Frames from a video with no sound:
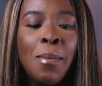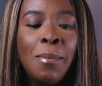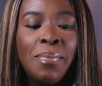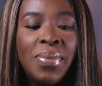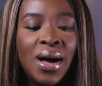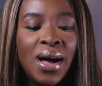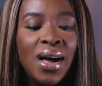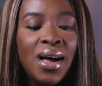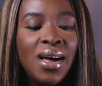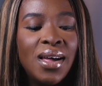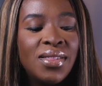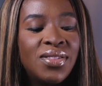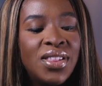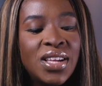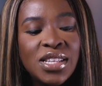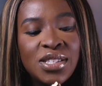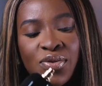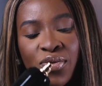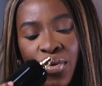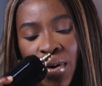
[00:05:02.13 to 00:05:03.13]
But
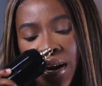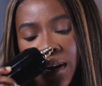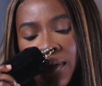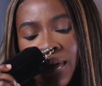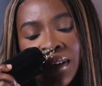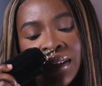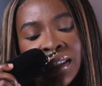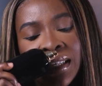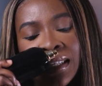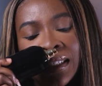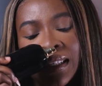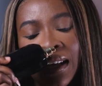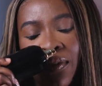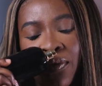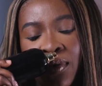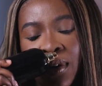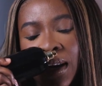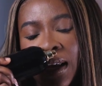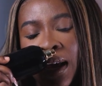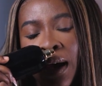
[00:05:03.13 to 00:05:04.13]
this fragrance is
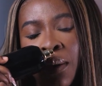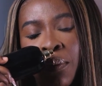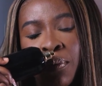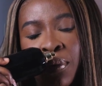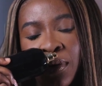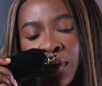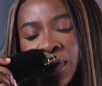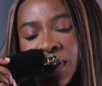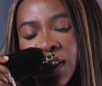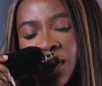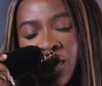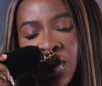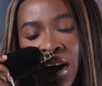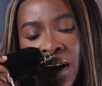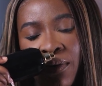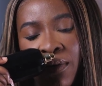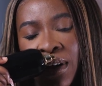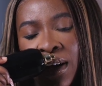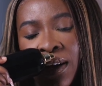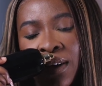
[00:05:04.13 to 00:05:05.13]
definitely a boozy
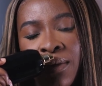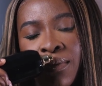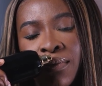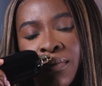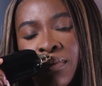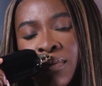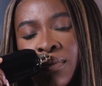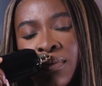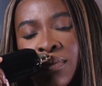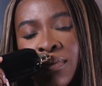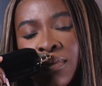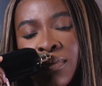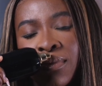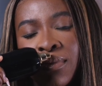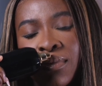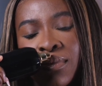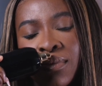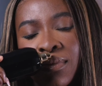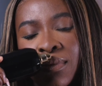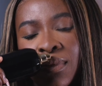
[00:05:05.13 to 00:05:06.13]
cherry
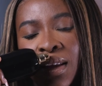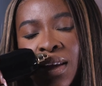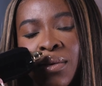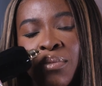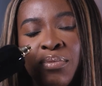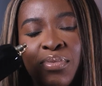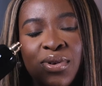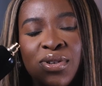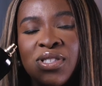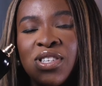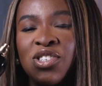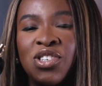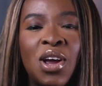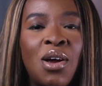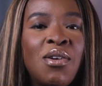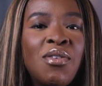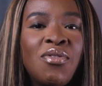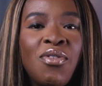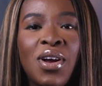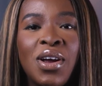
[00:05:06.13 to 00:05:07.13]
boozy
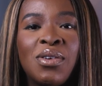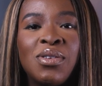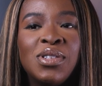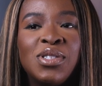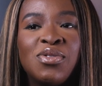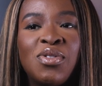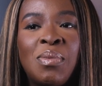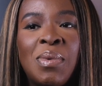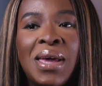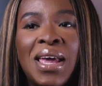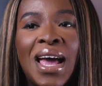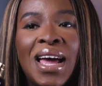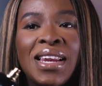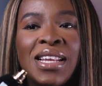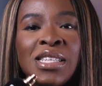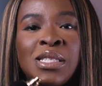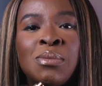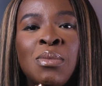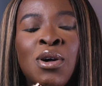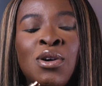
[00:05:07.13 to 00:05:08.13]
cherry fragrance for me, and
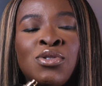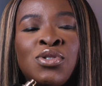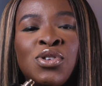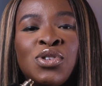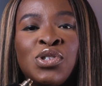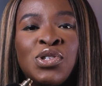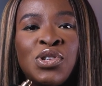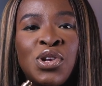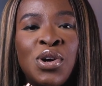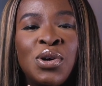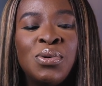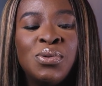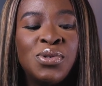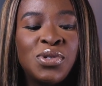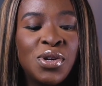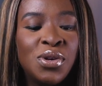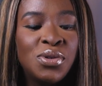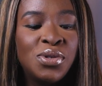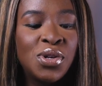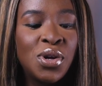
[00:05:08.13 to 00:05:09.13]
it smells
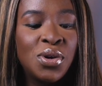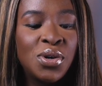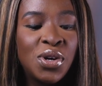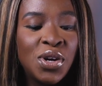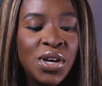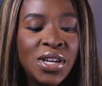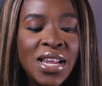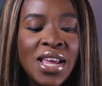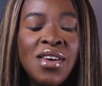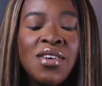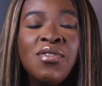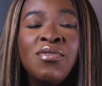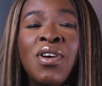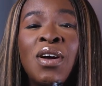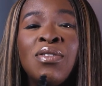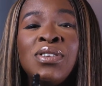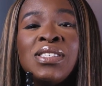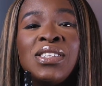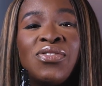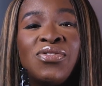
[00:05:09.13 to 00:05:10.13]
so good.
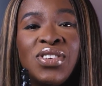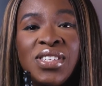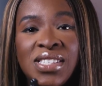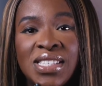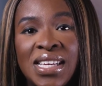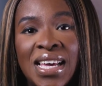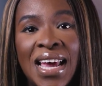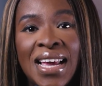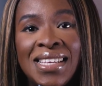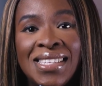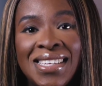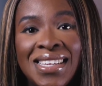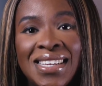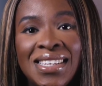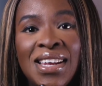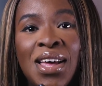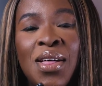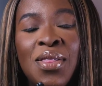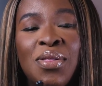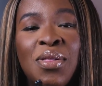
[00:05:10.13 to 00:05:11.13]
Very sophisticated.